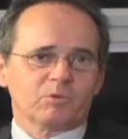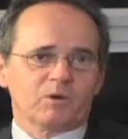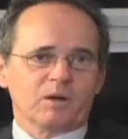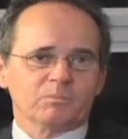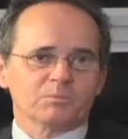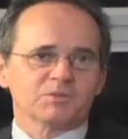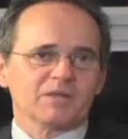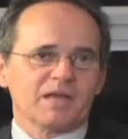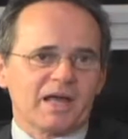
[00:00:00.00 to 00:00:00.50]

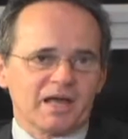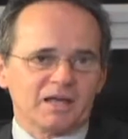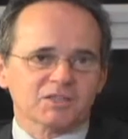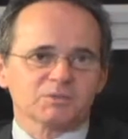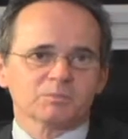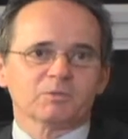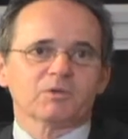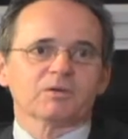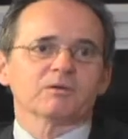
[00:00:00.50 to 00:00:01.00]
problems,
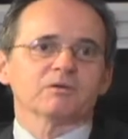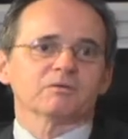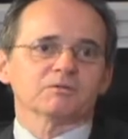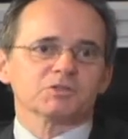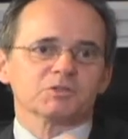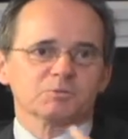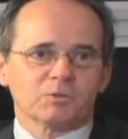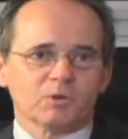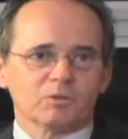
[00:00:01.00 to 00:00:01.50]
asthma or
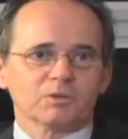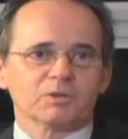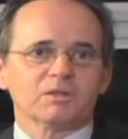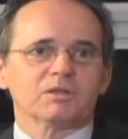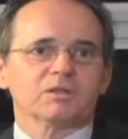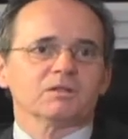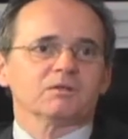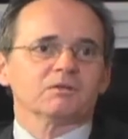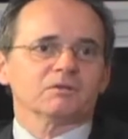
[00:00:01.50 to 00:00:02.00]

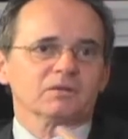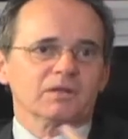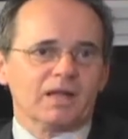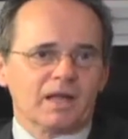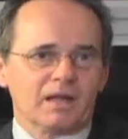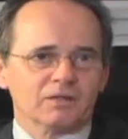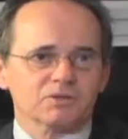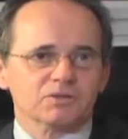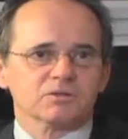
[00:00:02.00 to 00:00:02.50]
smoking or
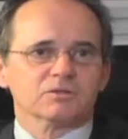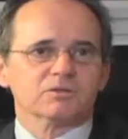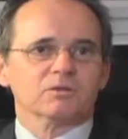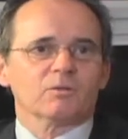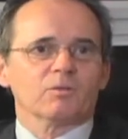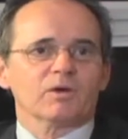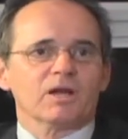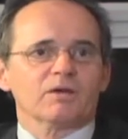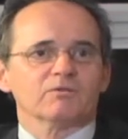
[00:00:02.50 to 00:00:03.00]
cancer or
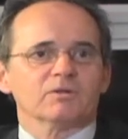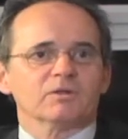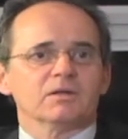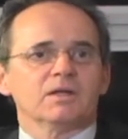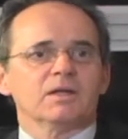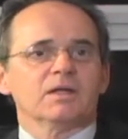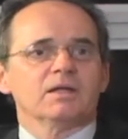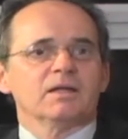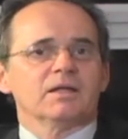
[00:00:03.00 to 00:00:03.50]
whatever,
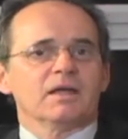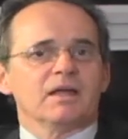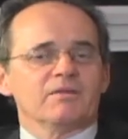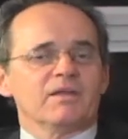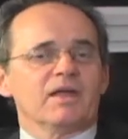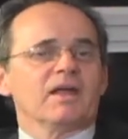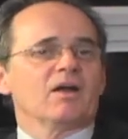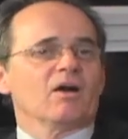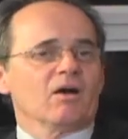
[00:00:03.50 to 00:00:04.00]
and
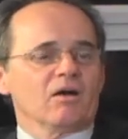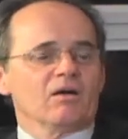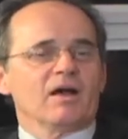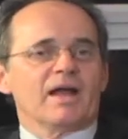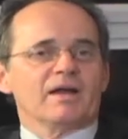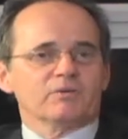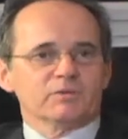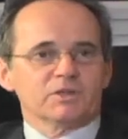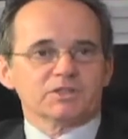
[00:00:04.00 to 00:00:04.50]
they are
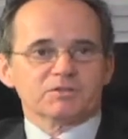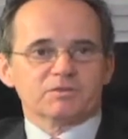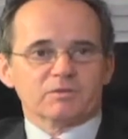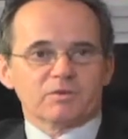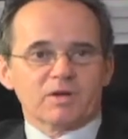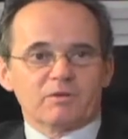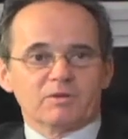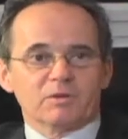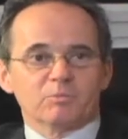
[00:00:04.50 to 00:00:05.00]
at risk for
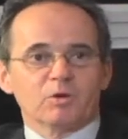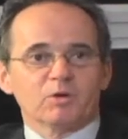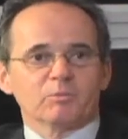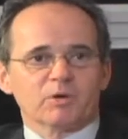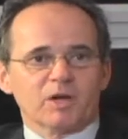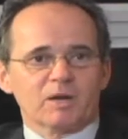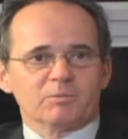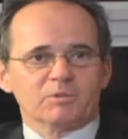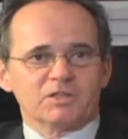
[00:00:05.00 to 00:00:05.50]
having
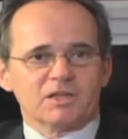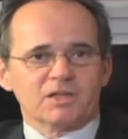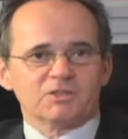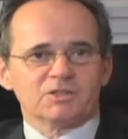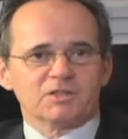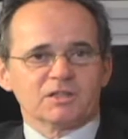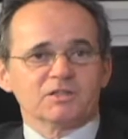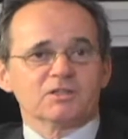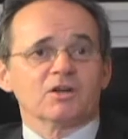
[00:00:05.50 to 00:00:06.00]
pulmonary
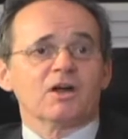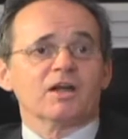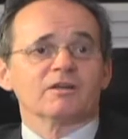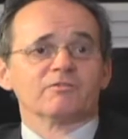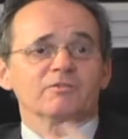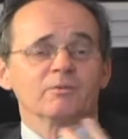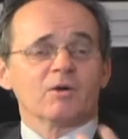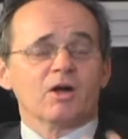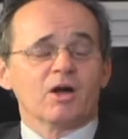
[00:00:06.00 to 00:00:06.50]
hypertension and
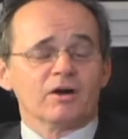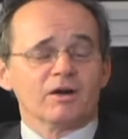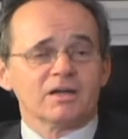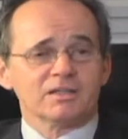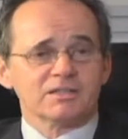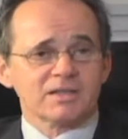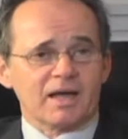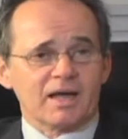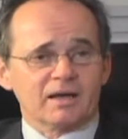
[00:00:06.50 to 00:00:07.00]
dying from a heart
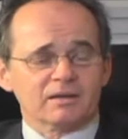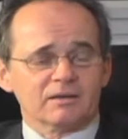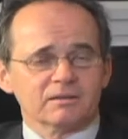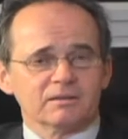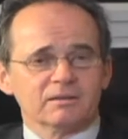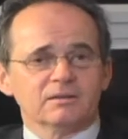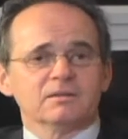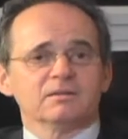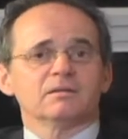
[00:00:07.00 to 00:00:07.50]
attack
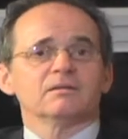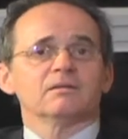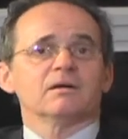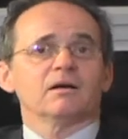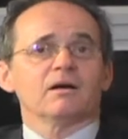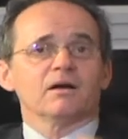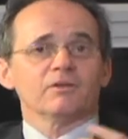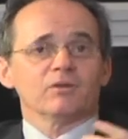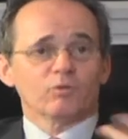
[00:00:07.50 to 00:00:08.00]

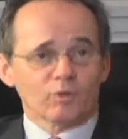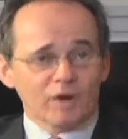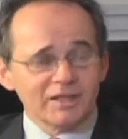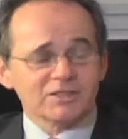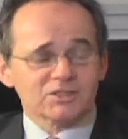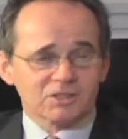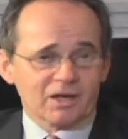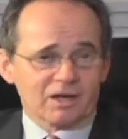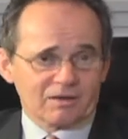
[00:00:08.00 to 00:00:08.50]
on the
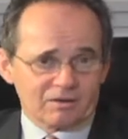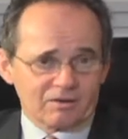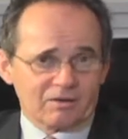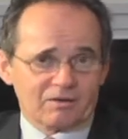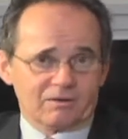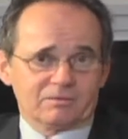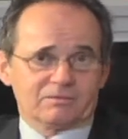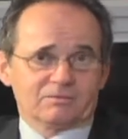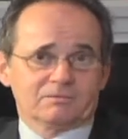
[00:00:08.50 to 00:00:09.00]
right side of the
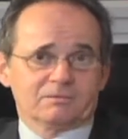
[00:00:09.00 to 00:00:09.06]
heart.